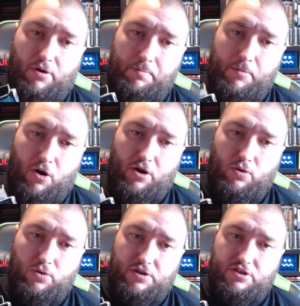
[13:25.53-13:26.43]
I might
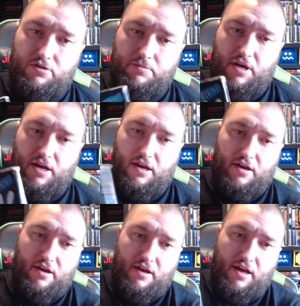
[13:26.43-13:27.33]
order some uh,
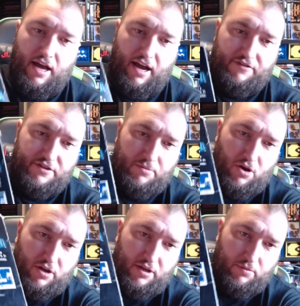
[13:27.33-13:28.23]

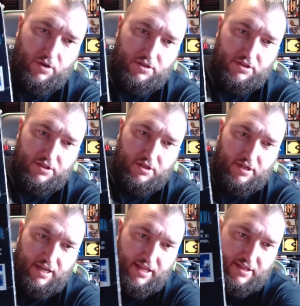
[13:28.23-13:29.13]
aftermarket ones.
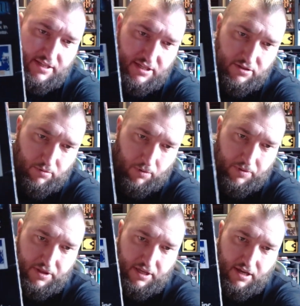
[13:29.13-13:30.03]
Again, this is the one
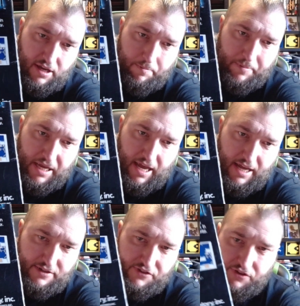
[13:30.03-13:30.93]
with the uh, big
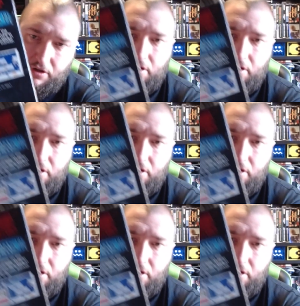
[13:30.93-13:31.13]
heads,